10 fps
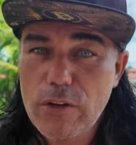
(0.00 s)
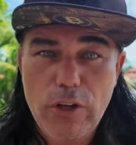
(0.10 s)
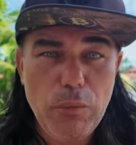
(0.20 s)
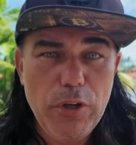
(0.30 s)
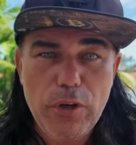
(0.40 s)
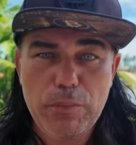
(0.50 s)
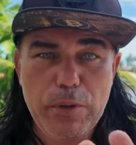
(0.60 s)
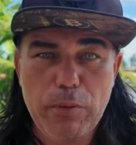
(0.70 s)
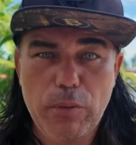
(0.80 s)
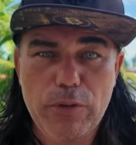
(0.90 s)
Not what other
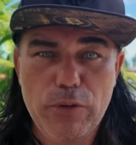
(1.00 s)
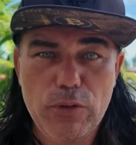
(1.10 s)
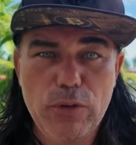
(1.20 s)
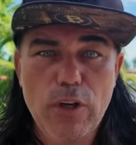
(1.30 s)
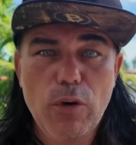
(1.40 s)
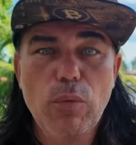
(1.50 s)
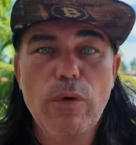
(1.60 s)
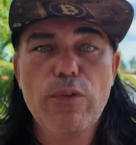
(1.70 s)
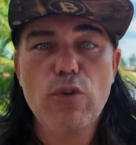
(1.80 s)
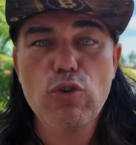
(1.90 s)
people want to do,
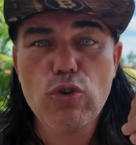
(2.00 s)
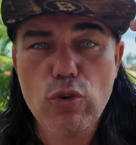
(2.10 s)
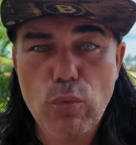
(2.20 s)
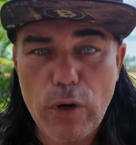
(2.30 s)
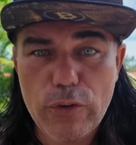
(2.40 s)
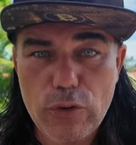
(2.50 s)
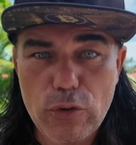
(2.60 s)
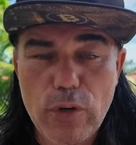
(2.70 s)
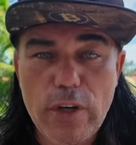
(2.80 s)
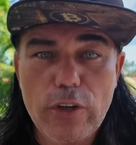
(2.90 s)
what you want to
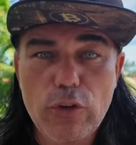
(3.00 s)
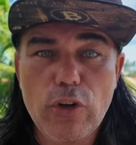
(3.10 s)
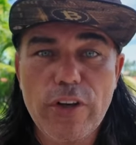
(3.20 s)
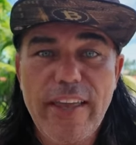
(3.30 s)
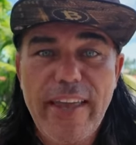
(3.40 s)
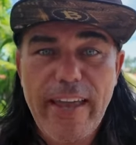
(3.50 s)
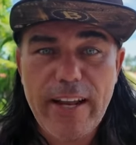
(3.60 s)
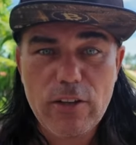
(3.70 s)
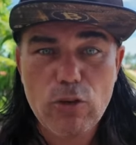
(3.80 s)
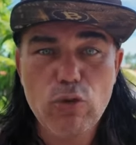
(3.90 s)
do. You're gonna
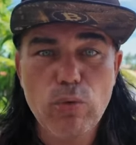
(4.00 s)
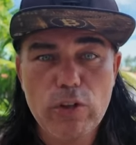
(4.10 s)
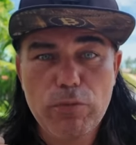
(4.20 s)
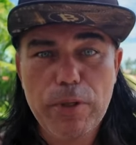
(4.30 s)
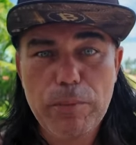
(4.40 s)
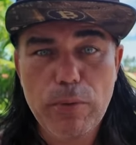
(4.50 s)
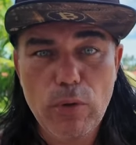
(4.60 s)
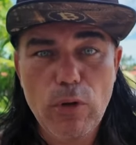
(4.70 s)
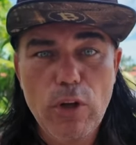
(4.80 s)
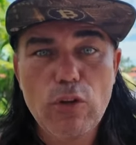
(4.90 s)
act towards
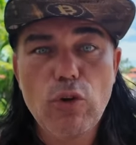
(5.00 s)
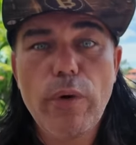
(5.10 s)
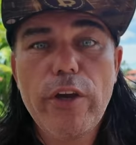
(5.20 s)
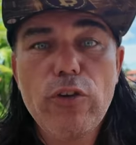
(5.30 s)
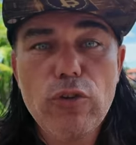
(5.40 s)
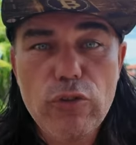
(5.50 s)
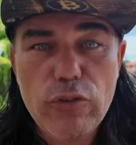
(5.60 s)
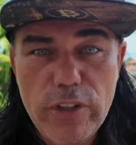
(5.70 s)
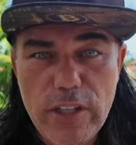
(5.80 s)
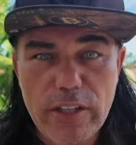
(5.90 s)
people the way you
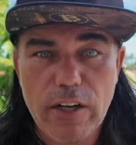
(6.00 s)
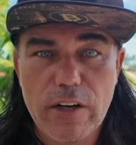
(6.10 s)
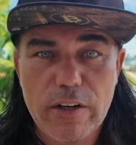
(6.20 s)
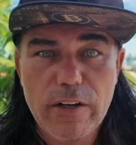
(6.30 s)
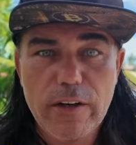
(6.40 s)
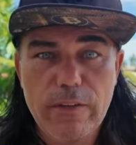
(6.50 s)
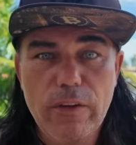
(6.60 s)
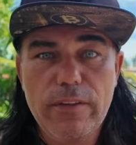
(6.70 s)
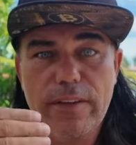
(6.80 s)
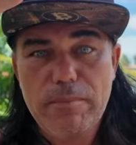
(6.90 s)
really are.
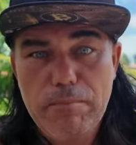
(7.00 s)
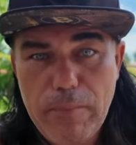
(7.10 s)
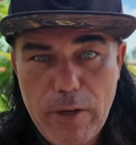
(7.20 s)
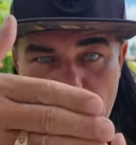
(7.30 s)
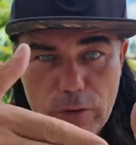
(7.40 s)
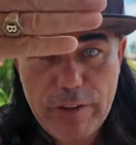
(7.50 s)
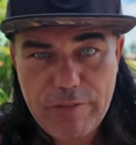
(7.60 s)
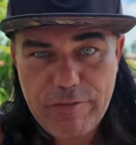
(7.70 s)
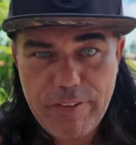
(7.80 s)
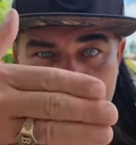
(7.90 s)
Not that mirror, that
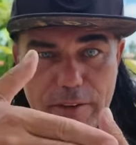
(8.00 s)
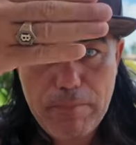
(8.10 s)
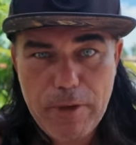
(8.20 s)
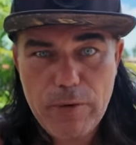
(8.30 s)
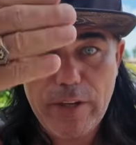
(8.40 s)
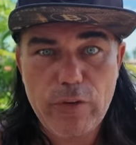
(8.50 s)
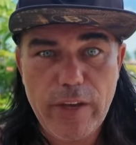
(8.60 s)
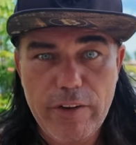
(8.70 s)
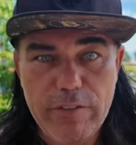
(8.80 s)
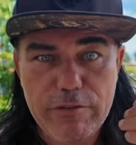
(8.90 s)
fake mirror that you
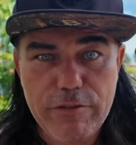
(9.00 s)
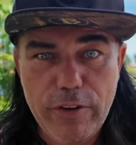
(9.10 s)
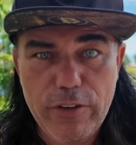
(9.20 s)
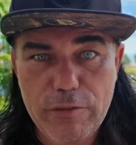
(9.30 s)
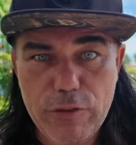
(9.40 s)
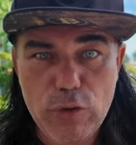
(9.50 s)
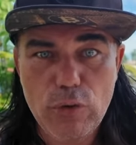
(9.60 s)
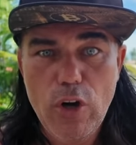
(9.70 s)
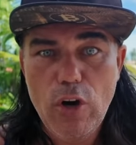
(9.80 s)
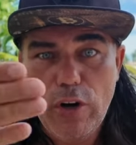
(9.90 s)
have in front of
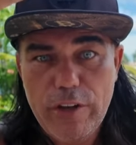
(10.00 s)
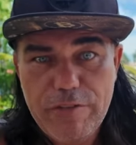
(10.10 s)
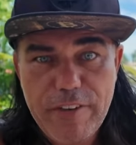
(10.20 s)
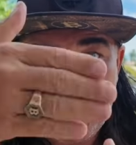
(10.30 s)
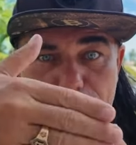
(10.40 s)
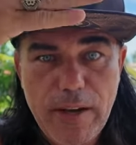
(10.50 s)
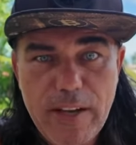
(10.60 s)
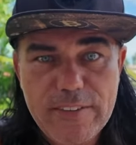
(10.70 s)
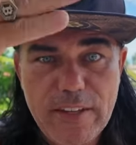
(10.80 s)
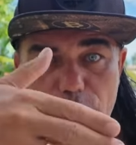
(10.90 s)
you, or that fake
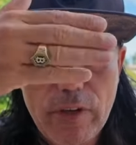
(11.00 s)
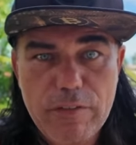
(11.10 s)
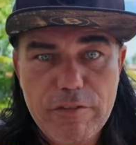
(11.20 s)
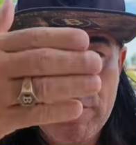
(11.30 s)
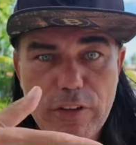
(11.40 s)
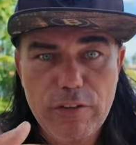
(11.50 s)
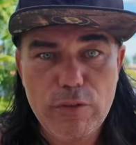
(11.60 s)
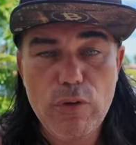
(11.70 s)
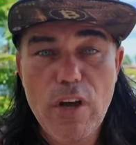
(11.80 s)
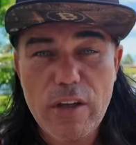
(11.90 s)
mask that you have in front of
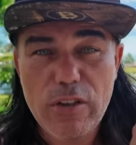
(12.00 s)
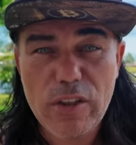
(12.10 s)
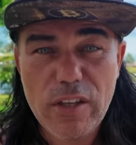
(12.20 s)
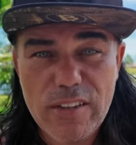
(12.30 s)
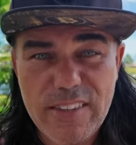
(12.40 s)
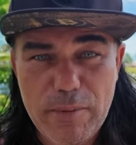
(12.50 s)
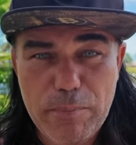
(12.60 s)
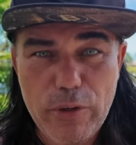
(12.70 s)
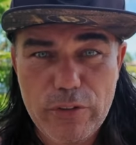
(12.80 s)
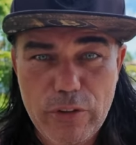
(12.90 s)
you. Not
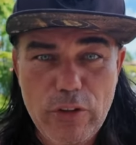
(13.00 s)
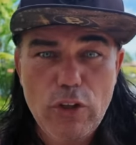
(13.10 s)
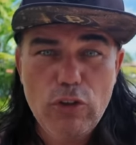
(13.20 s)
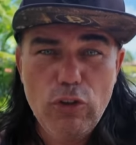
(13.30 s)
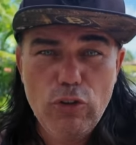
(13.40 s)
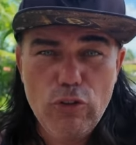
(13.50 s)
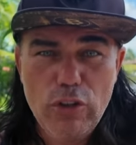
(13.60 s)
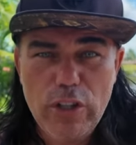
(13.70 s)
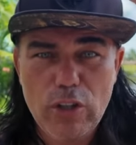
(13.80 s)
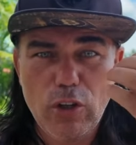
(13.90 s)
that person, the
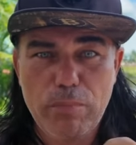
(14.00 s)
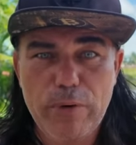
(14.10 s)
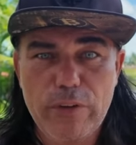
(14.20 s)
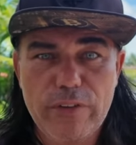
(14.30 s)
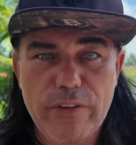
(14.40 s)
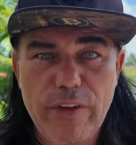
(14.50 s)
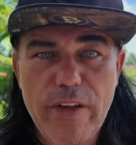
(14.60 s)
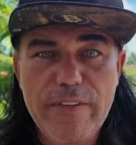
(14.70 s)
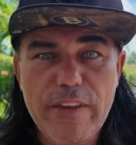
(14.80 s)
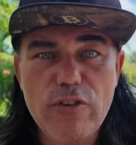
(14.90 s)
real person
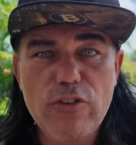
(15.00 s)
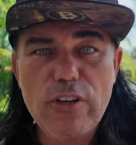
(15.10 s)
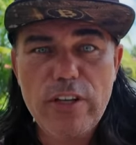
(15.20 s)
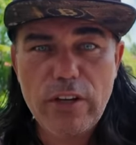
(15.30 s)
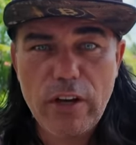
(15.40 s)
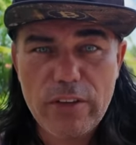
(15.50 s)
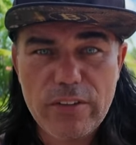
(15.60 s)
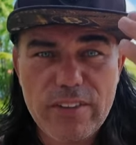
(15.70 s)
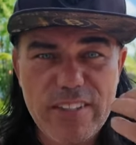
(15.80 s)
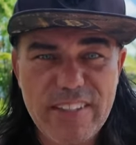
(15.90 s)
that really
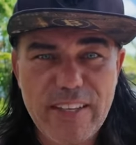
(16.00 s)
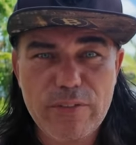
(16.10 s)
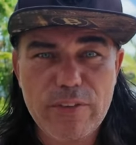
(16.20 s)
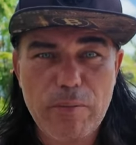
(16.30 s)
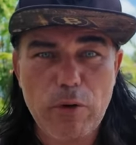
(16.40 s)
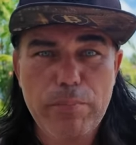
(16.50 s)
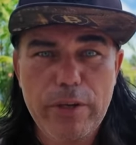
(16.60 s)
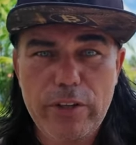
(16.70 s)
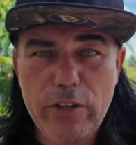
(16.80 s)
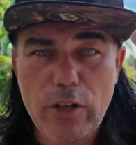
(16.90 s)
honestly gives their
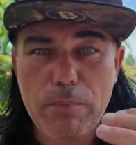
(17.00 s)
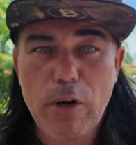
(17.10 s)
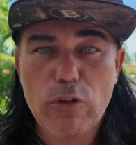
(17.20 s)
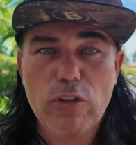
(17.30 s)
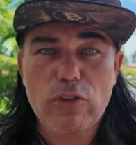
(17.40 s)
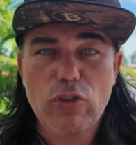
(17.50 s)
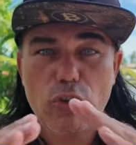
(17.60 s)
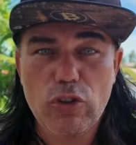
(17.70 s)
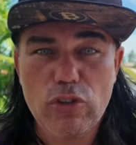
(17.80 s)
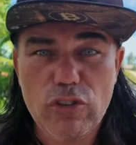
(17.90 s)
opinion about
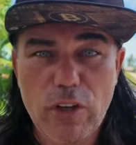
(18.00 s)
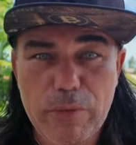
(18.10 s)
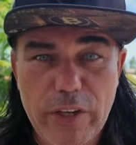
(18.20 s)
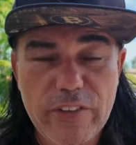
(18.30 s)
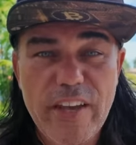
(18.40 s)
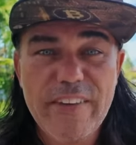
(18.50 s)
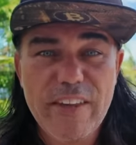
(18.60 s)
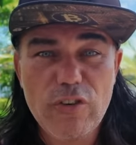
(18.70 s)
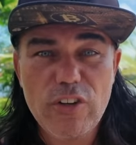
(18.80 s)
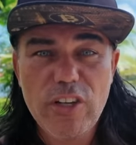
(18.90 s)
certain subjects,
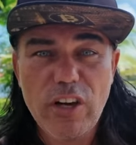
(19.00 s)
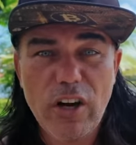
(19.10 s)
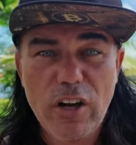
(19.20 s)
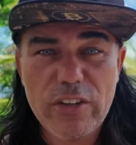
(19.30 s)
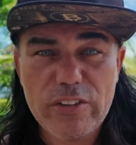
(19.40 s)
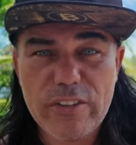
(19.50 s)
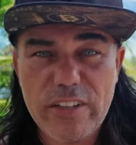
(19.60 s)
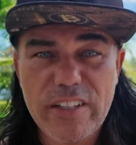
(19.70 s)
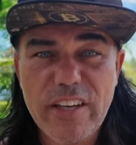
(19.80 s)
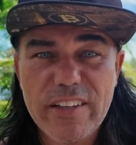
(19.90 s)
that really
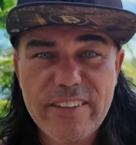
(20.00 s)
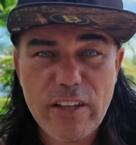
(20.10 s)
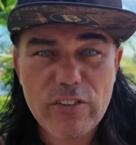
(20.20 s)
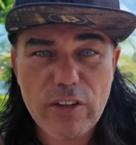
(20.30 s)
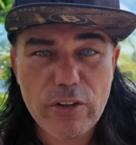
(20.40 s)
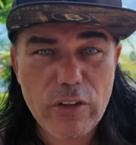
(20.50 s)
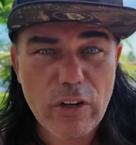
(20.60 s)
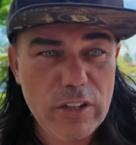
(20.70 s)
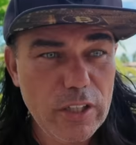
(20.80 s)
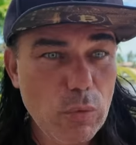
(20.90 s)
honestly tells their
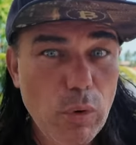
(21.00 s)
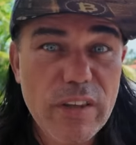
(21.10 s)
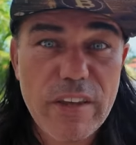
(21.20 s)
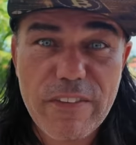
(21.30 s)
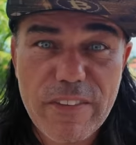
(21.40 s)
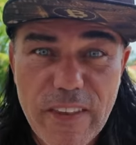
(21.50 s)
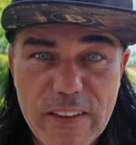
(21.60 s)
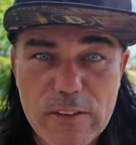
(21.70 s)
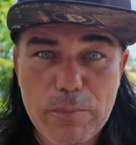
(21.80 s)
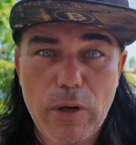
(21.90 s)
colleague what he
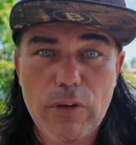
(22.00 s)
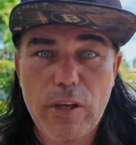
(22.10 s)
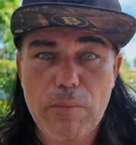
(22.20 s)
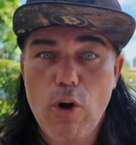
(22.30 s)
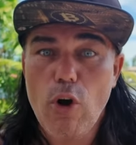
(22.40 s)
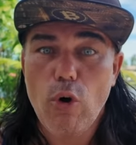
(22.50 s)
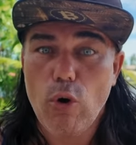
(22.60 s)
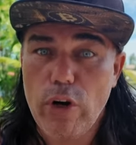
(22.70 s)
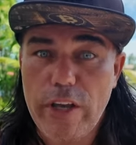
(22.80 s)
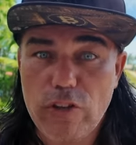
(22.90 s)
thinks about him,
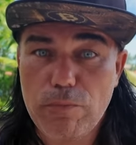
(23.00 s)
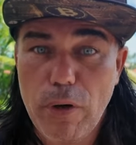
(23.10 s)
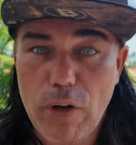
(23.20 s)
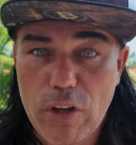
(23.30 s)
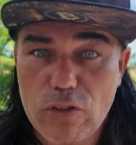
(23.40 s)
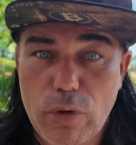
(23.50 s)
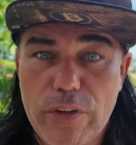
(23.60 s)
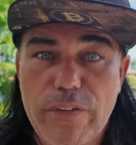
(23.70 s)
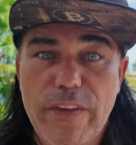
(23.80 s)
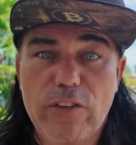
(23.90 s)
or his boss
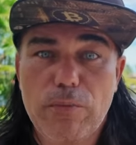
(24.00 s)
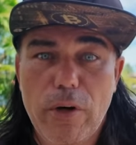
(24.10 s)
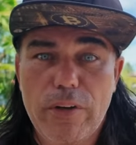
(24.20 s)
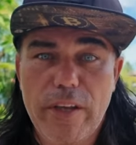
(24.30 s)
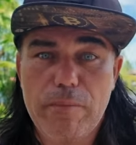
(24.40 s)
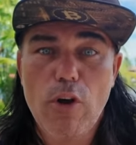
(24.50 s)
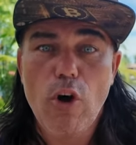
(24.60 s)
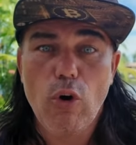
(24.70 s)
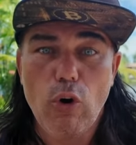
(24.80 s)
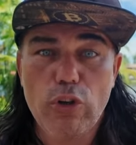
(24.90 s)
what he thinks about him,
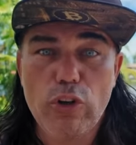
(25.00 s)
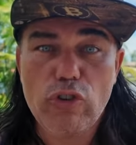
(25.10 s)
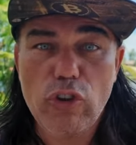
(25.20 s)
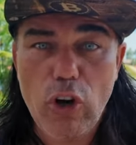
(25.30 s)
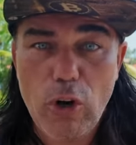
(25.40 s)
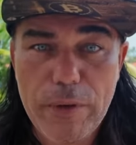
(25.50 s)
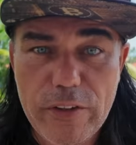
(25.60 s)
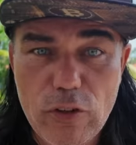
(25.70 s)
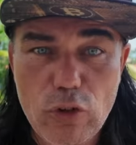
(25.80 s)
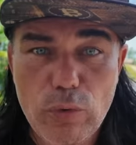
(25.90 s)
or the job
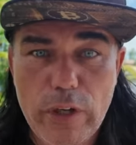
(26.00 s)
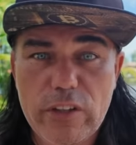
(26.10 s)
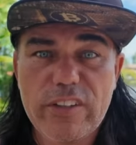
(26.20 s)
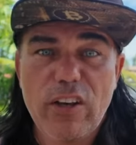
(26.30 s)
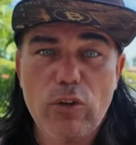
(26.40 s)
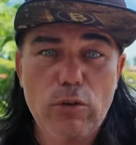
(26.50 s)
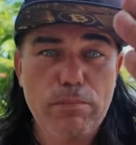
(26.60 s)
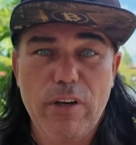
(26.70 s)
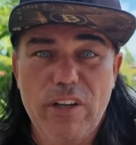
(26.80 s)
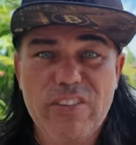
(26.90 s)
is he doing, tell your
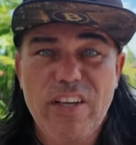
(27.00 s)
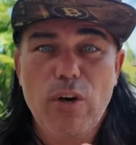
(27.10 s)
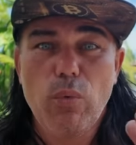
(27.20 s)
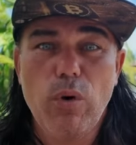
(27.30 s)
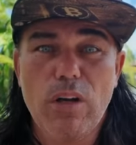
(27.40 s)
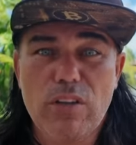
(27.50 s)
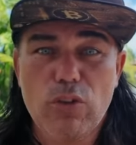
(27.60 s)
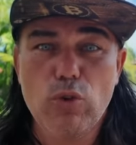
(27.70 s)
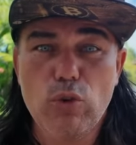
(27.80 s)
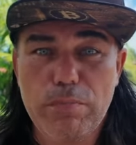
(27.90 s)
boss what
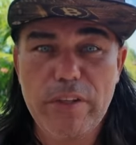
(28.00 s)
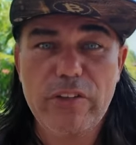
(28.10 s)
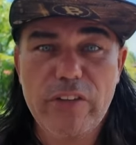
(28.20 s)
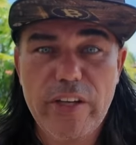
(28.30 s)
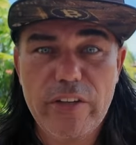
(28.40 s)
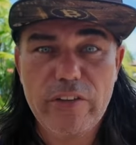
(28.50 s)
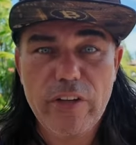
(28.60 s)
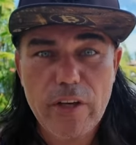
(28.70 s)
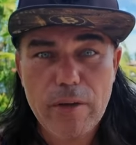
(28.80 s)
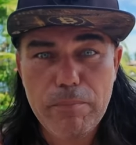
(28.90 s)
could be changed.
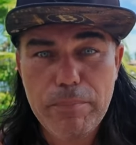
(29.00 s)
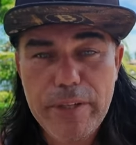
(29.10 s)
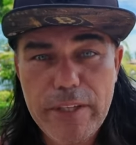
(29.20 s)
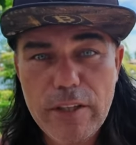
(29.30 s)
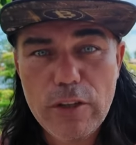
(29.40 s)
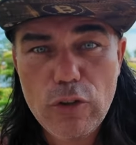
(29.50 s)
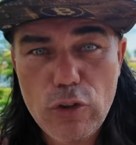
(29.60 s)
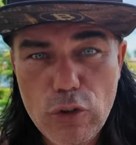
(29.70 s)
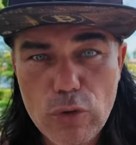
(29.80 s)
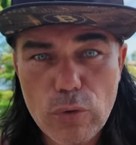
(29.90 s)
Be
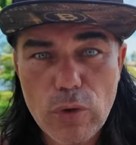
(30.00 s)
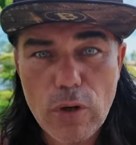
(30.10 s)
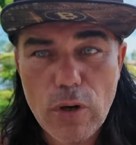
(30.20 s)
you.